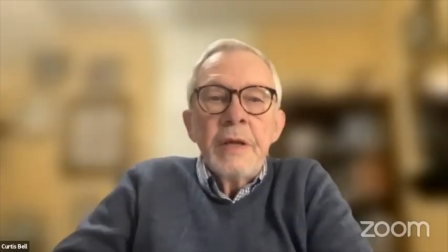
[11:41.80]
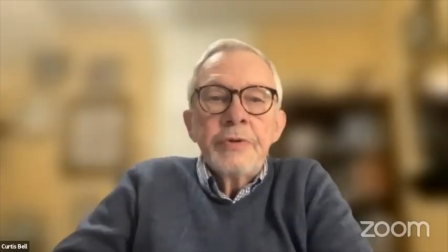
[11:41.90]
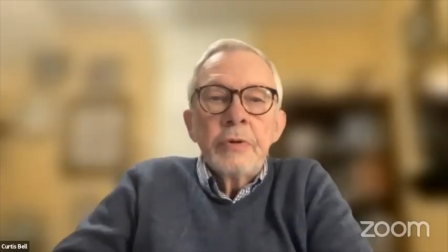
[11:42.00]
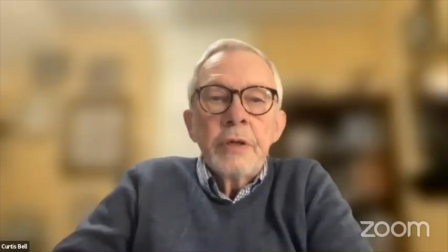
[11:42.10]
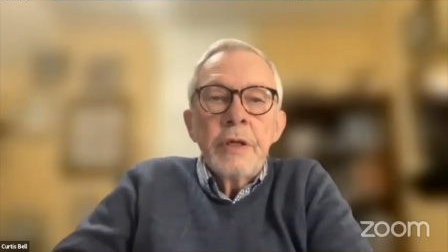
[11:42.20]

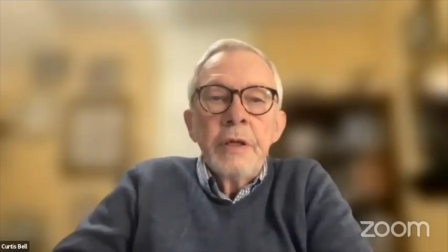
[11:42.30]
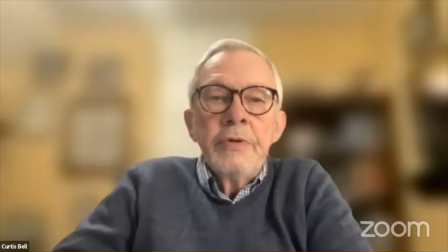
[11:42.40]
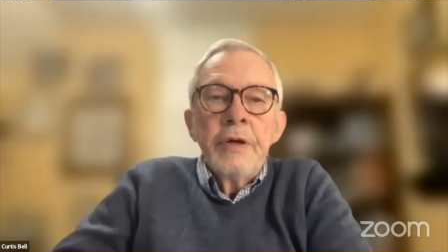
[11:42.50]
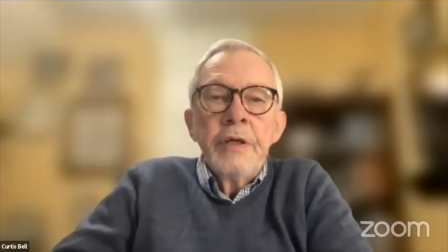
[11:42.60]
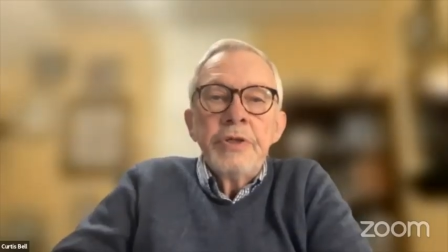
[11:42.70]
Turkey,
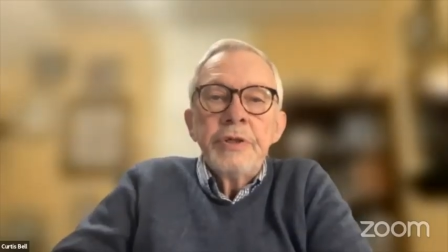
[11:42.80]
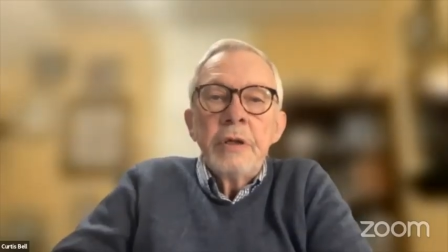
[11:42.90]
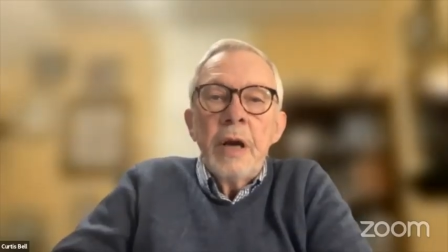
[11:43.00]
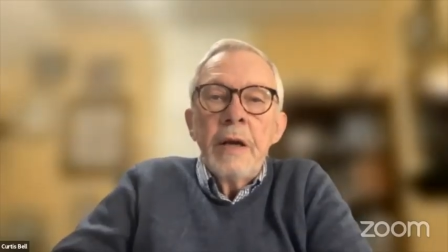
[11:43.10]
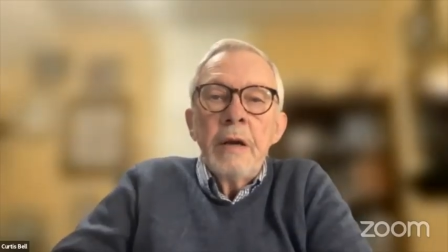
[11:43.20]
Indonesia,
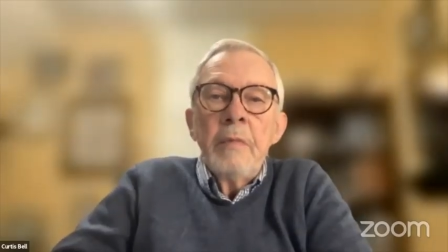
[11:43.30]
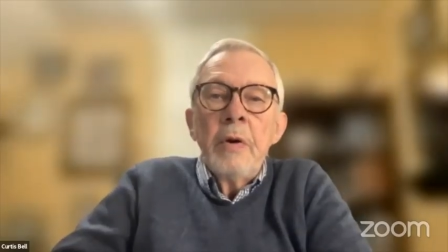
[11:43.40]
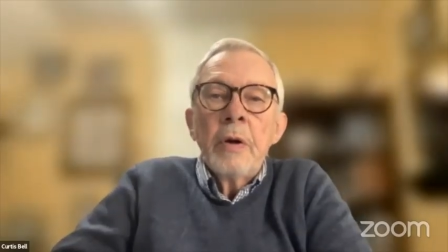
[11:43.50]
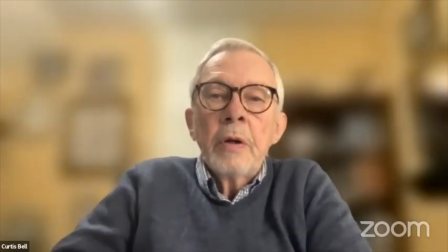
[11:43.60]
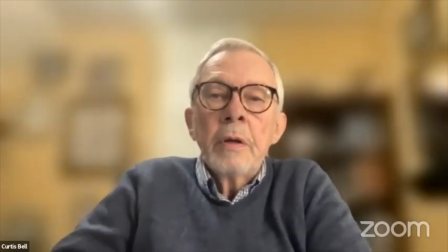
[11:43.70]
Latin
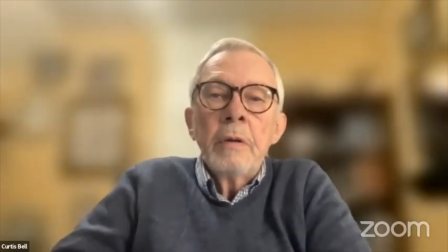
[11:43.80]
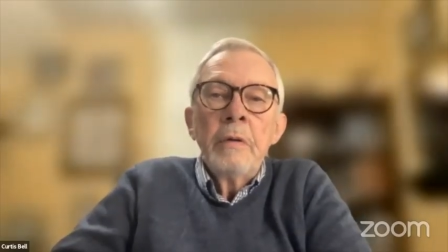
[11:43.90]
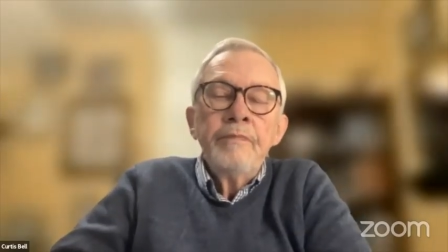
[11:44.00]
America.